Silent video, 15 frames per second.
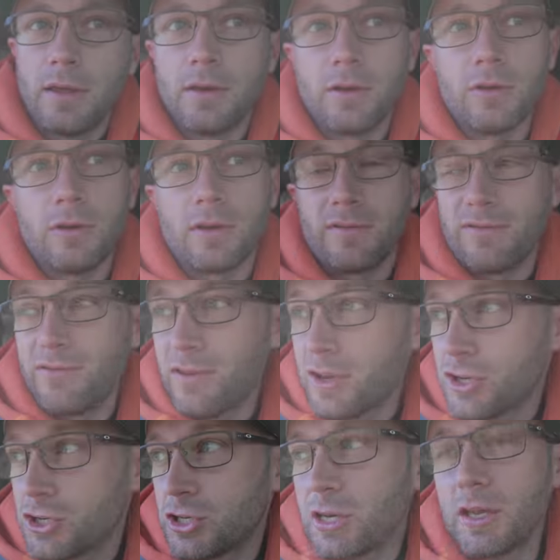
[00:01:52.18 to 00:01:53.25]
you know, you could
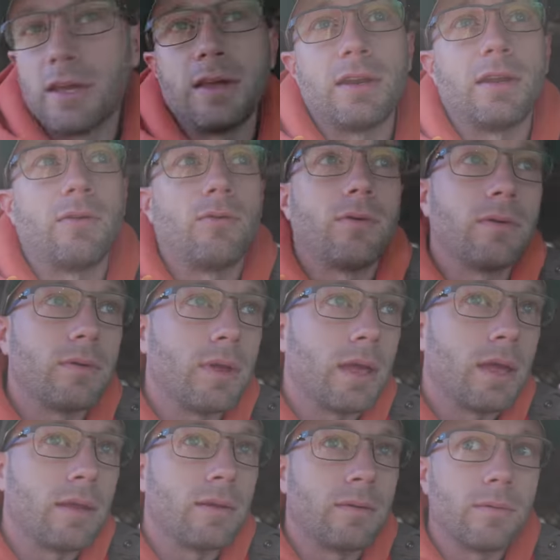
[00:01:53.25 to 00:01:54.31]
fish in and
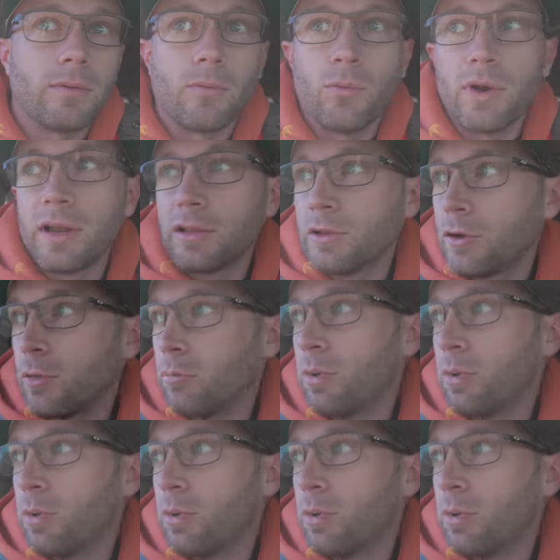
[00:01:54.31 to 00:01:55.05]
and rent little